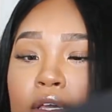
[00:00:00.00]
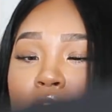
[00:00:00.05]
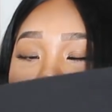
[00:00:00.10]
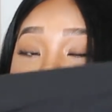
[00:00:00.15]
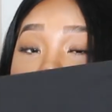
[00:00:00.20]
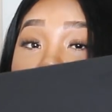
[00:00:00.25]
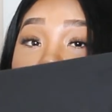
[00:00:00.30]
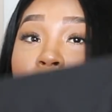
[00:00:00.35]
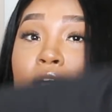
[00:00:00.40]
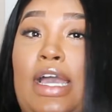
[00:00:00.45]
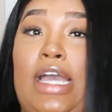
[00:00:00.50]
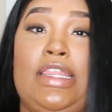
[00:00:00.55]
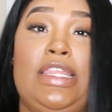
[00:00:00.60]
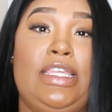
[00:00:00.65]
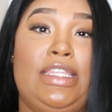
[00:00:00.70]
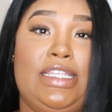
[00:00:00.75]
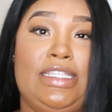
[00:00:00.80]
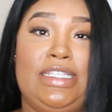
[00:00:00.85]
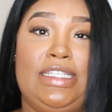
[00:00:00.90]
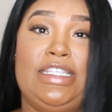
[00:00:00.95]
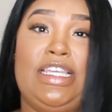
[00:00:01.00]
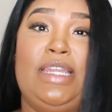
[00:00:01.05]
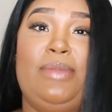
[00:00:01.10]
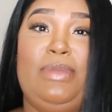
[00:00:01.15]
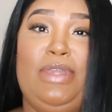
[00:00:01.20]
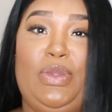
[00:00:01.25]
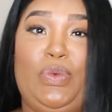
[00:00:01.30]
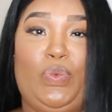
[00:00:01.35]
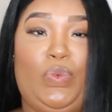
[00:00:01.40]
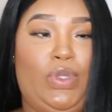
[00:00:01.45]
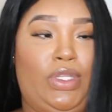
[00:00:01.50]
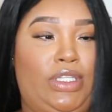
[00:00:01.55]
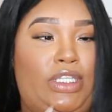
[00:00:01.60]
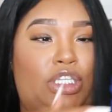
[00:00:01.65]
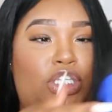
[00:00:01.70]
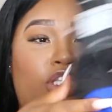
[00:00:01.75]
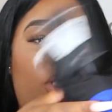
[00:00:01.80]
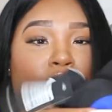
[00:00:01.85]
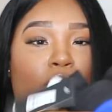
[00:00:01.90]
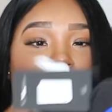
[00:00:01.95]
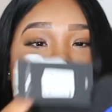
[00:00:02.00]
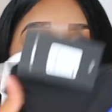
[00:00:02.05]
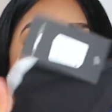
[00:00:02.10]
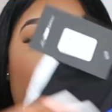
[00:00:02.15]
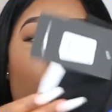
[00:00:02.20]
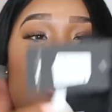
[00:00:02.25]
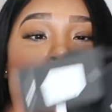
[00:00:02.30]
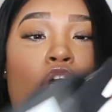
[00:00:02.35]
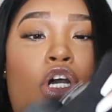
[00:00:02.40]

Yeah, I think this is going to be really cute